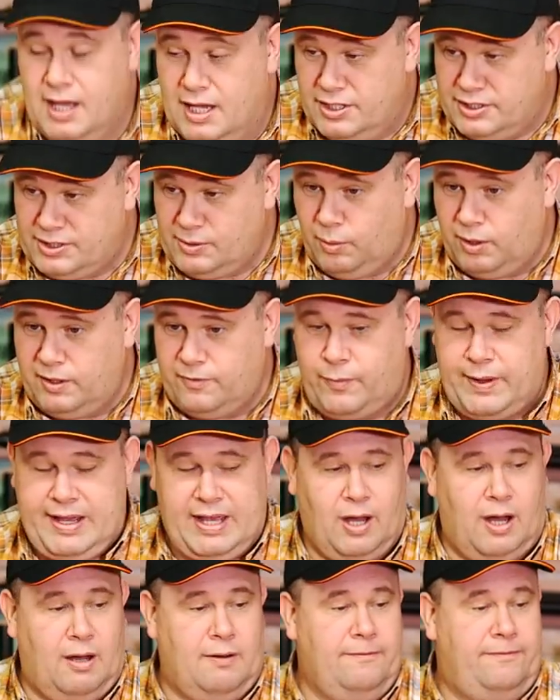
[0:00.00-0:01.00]
So what have we
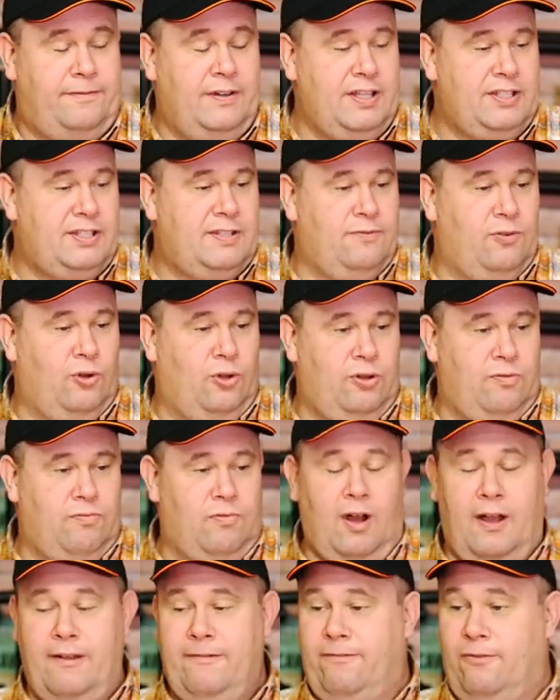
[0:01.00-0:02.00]
got? First of all, the
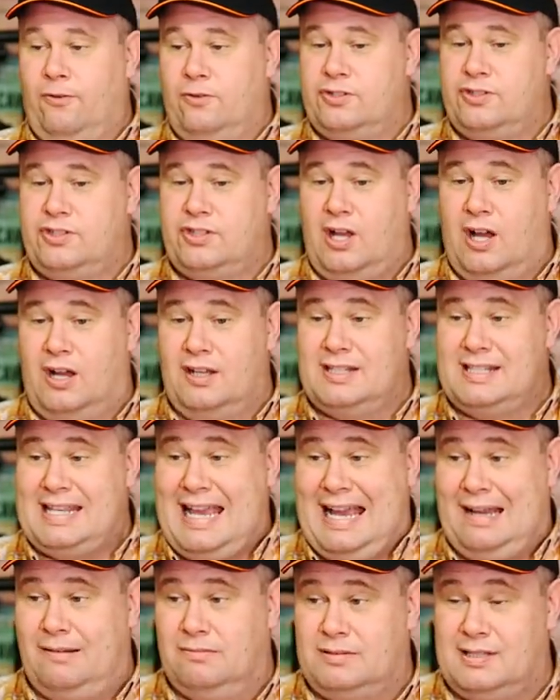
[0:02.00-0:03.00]
rifle starts
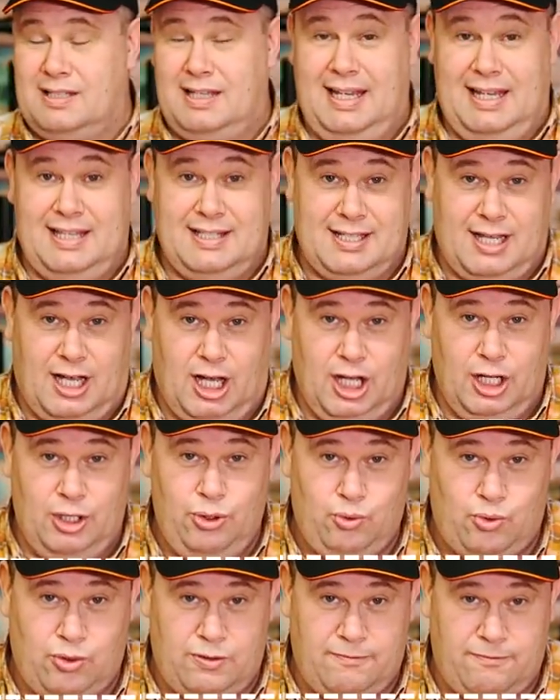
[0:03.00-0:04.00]
out, it's
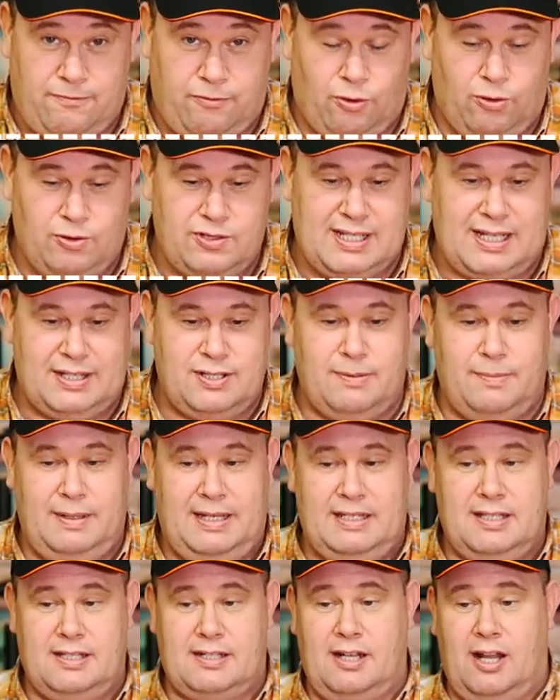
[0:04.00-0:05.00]
104
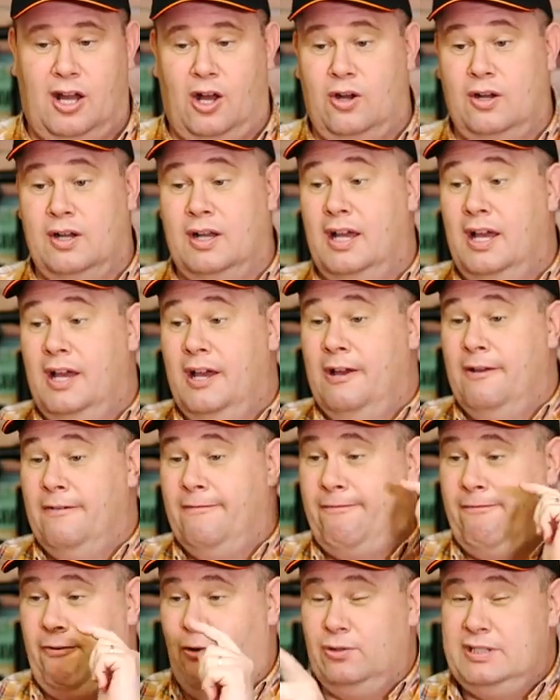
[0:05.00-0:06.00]
centimeters long,
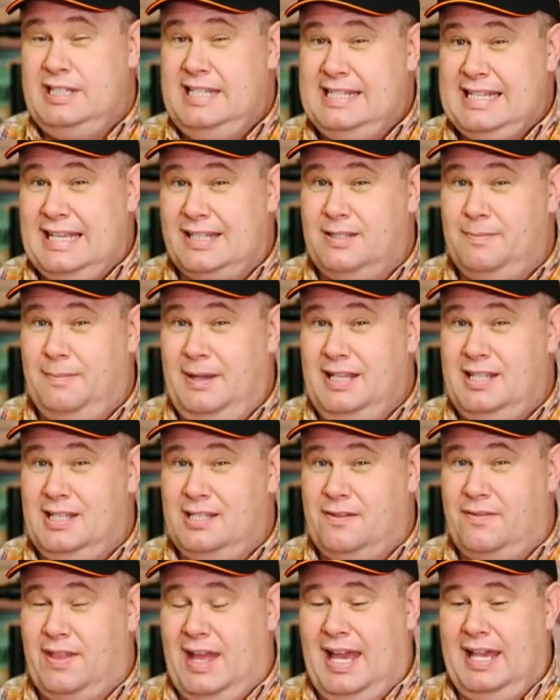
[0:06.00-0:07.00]
40
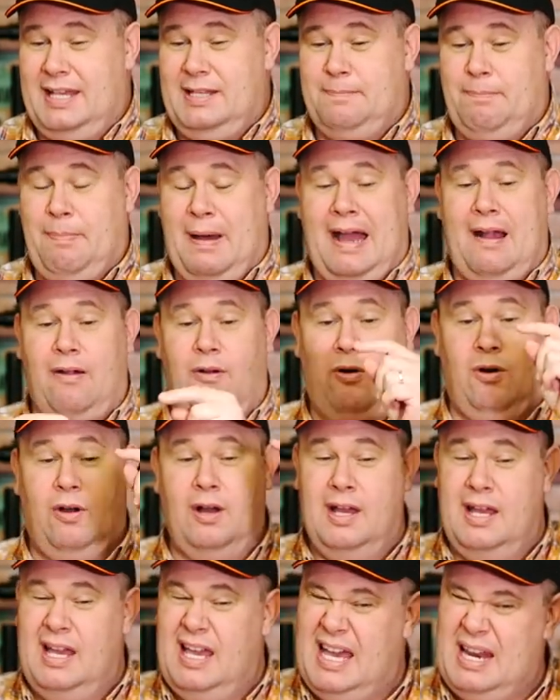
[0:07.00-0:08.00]
centimeters of that is
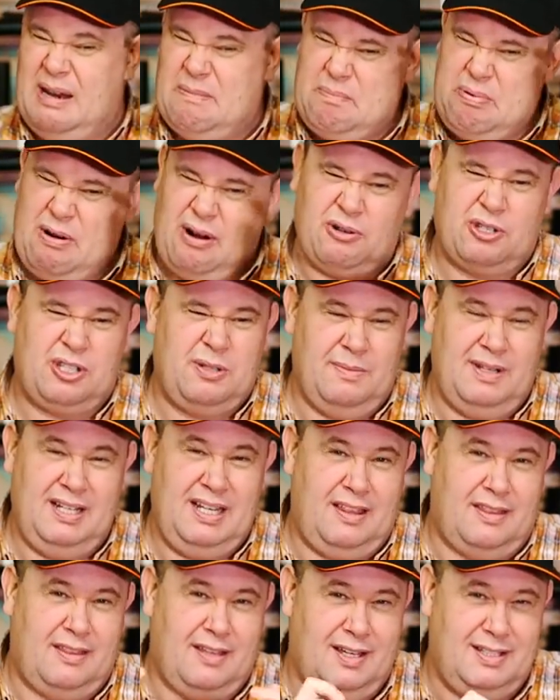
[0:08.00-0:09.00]
barrel, and
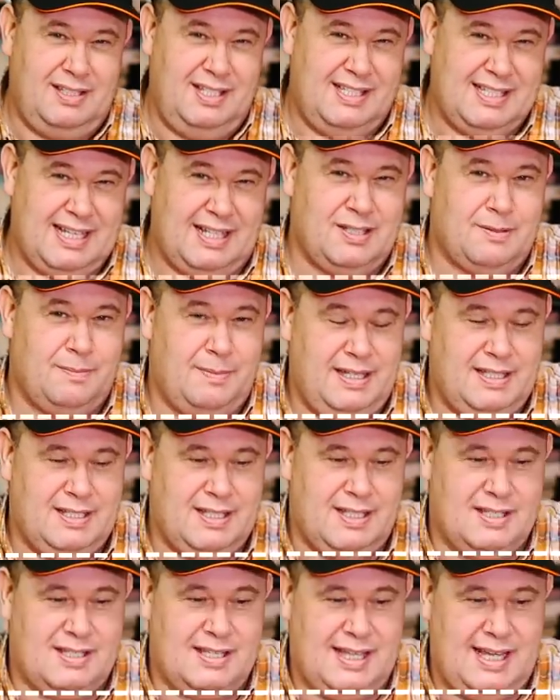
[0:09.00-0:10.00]
approximately 30
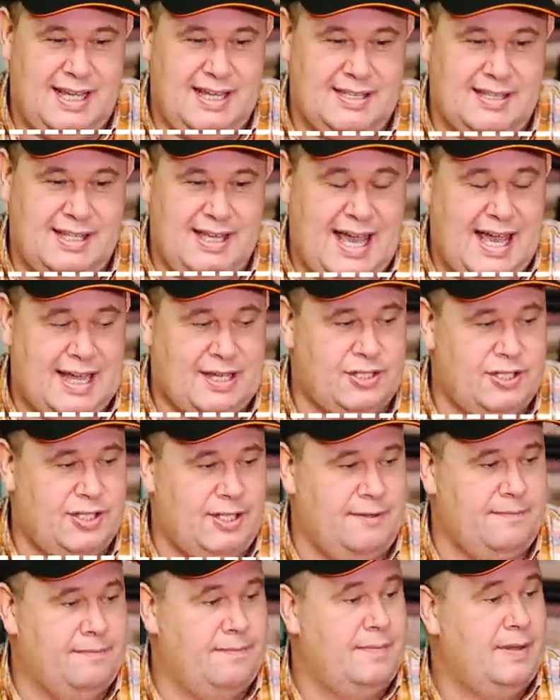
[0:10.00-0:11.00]
centimeters is the
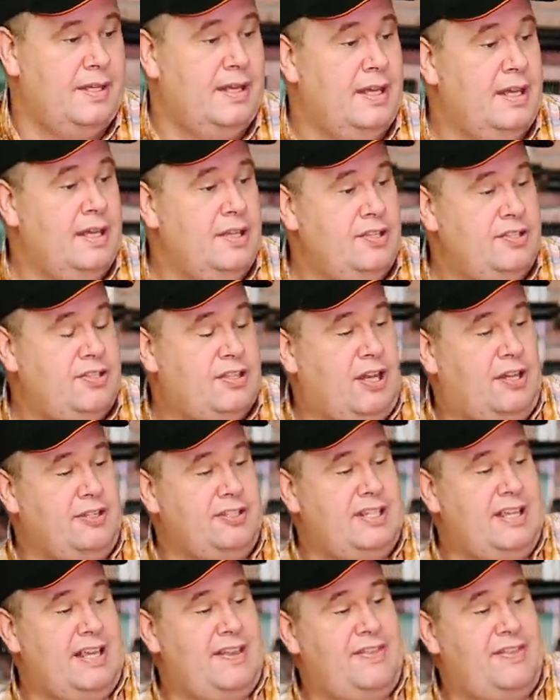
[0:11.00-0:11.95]
action. Starting